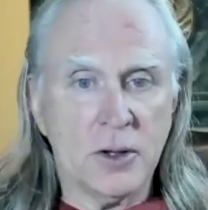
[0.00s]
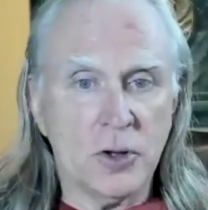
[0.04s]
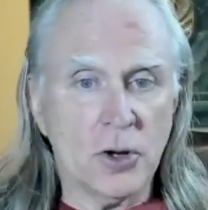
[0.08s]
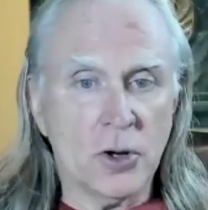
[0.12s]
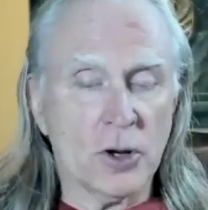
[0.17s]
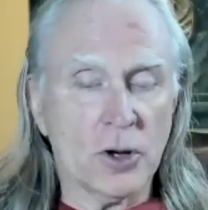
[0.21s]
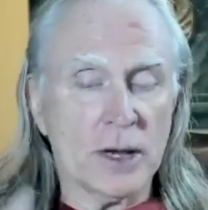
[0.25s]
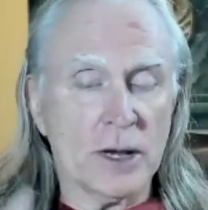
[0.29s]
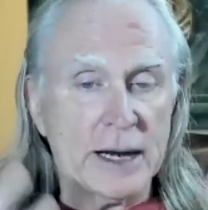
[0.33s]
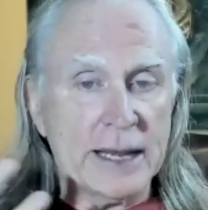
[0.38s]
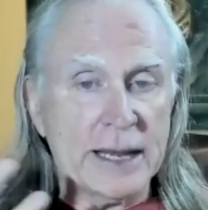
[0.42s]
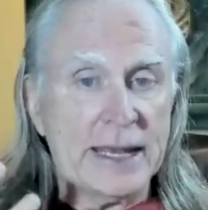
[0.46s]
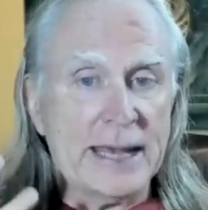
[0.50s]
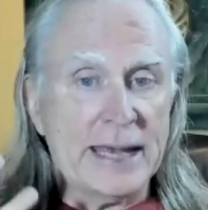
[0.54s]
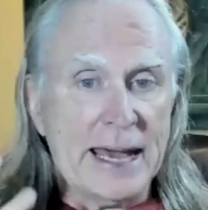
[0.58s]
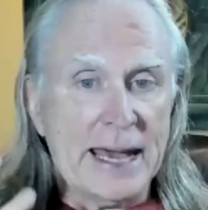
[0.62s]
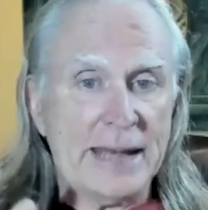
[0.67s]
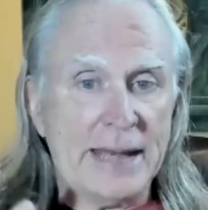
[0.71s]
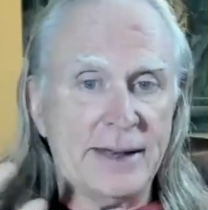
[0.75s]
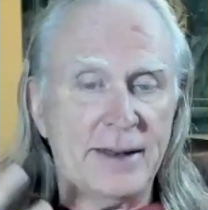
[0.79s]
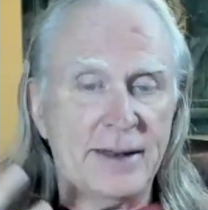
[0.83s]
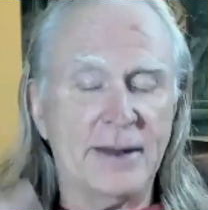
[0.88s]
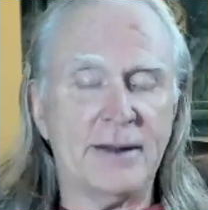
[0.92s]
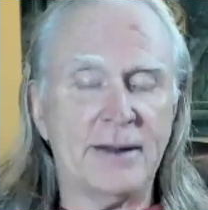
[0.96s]
you're going to
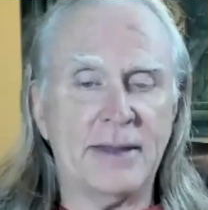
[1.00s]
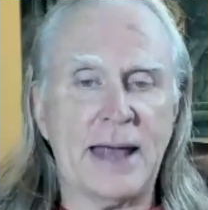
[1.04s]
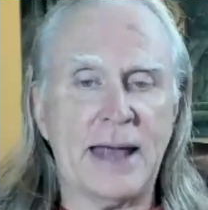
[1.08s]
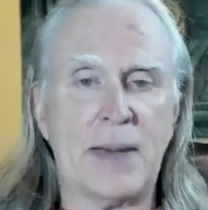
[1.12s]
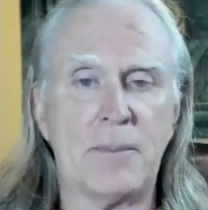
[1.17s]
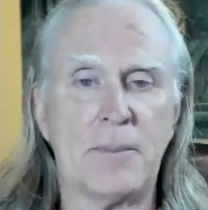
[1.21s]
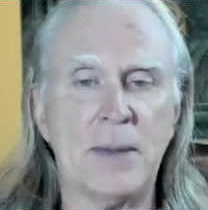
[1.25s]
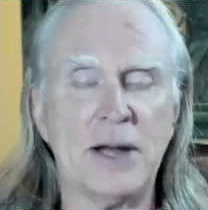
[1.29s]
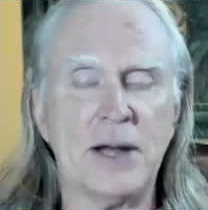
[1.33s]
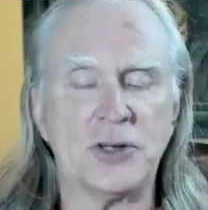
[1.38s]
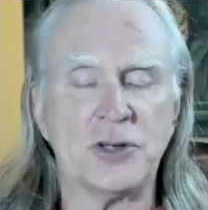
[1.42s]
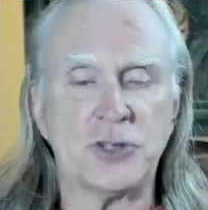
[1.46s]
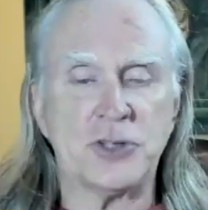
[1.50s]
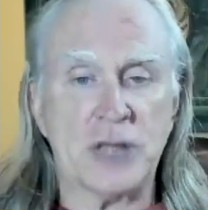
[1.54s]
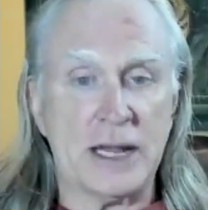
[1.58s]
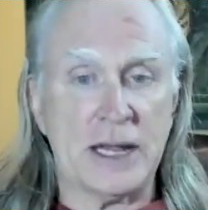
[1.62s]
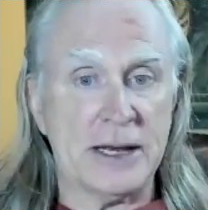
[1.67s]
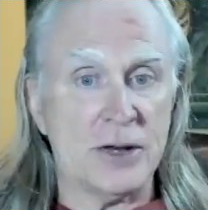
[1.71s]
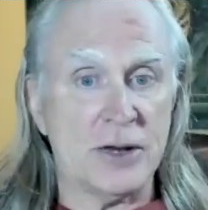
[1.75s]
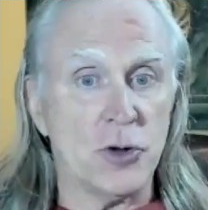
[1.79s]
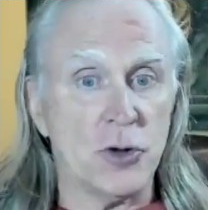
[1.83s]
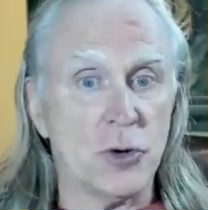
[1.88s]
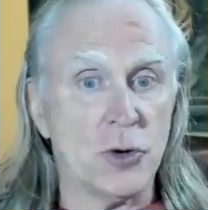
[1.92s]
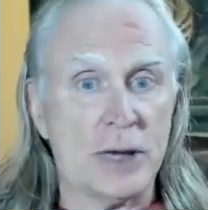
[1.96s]
get that much
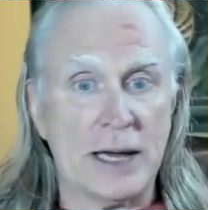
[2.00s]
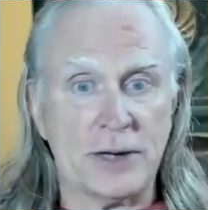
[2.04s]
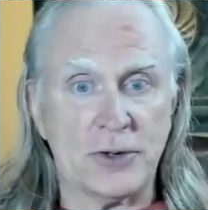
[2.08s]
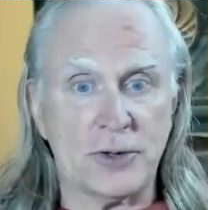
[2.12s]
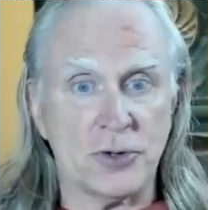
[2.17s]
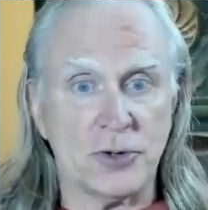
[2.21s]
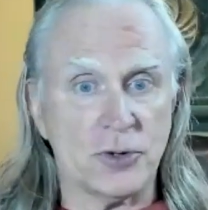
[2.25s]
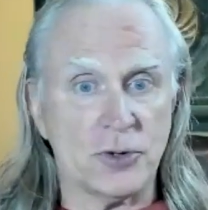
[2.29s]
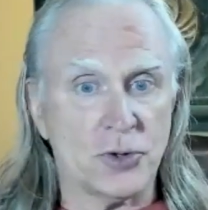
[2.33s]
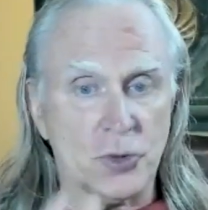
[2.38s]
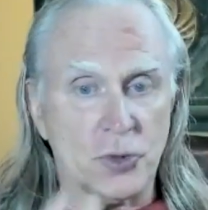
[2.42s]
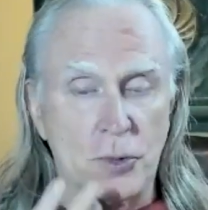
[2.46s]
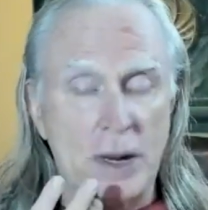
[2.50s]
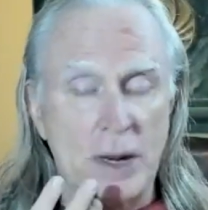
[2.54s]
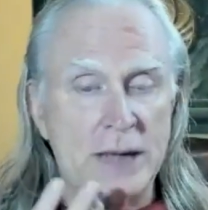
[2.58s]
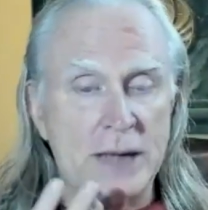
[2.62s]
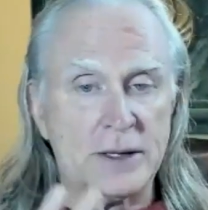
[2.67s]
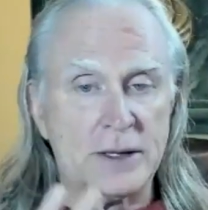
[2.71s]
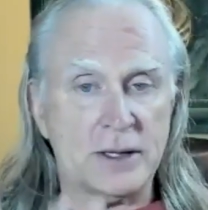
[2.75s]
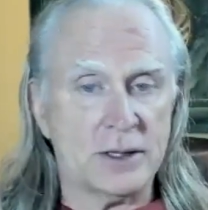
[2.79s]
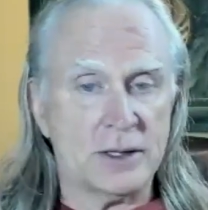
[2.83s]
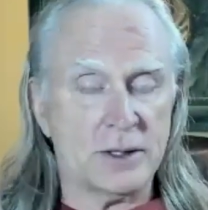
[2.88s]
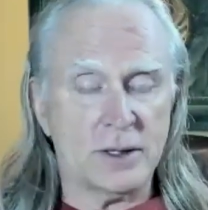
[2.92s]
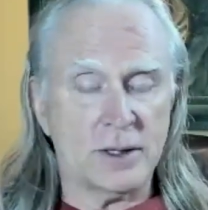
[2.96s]
and you get to
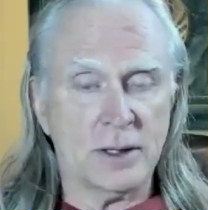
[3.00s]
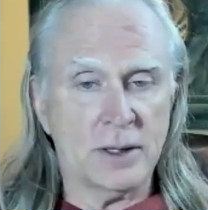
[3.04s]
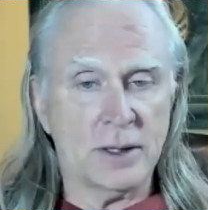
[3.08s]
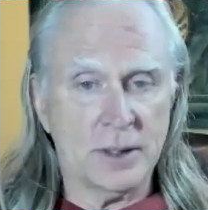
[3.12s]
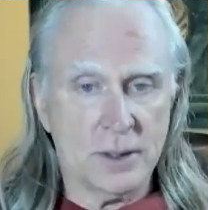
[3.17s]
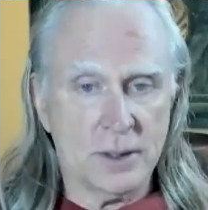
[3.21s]
direct it